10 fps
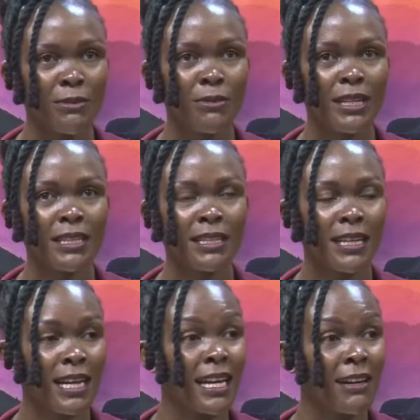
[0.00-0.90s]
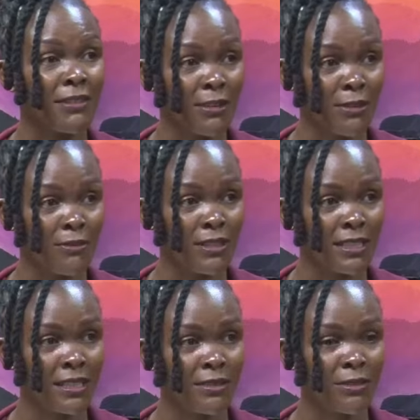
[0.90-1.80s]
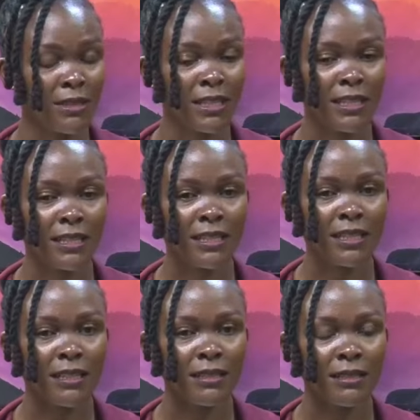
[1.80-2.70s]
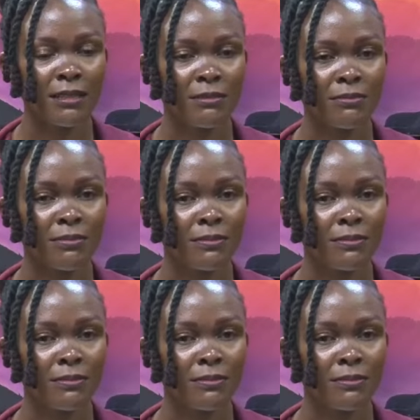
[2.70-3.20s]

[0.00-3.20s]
when I have a conversation like, I